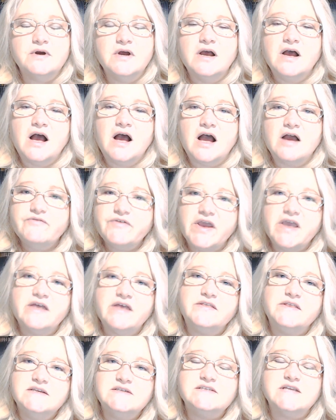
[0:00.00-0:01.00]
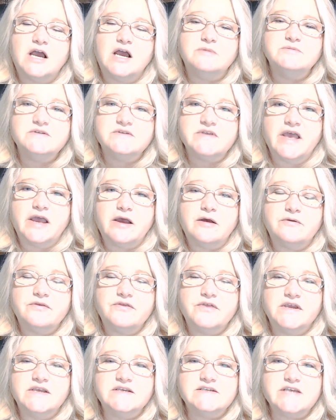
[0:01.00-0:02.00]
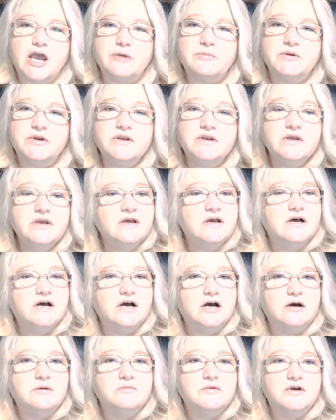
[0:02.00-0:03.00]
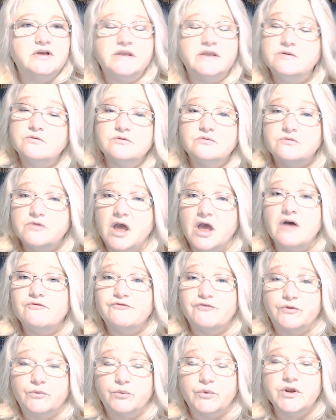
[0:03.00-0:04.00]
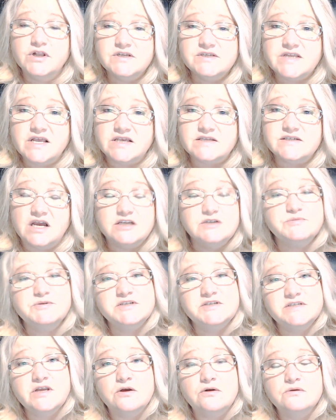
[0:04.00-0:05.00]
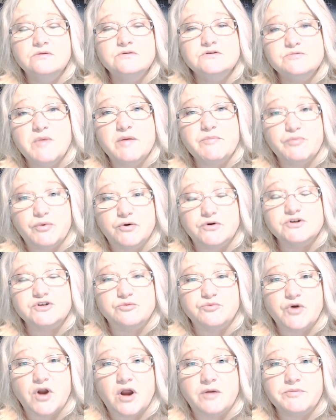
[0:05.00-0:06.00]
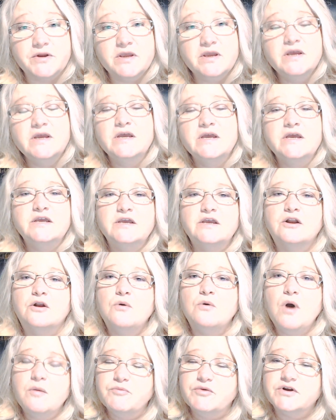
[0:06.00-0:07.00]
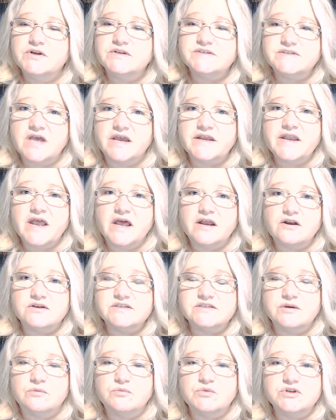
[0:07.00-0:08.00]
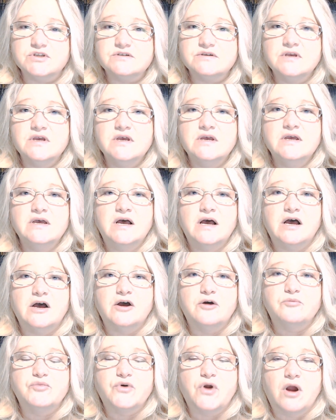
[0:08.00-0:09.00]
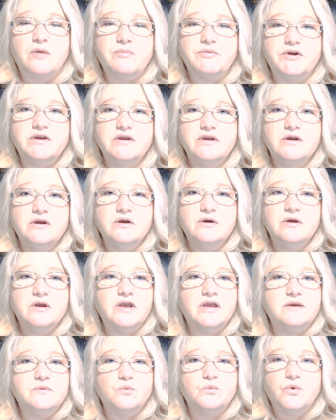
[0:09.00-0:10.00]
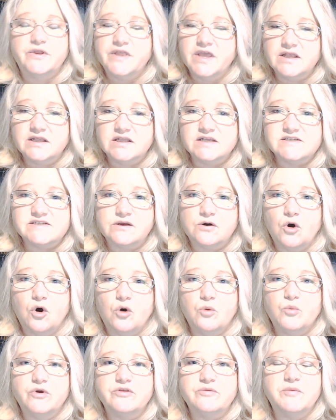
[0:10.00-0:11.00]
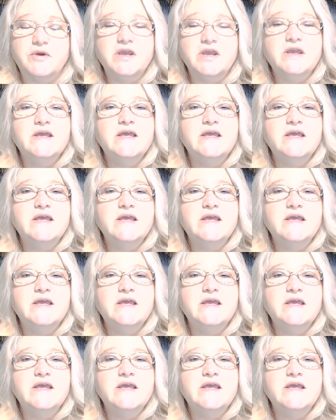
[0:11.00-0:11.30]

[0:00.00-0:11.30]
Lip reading: I've had these types of things happen. Now, for real estate signs, but still, it's my personal property. I'll put a sign out on someone's property when they list a home with me.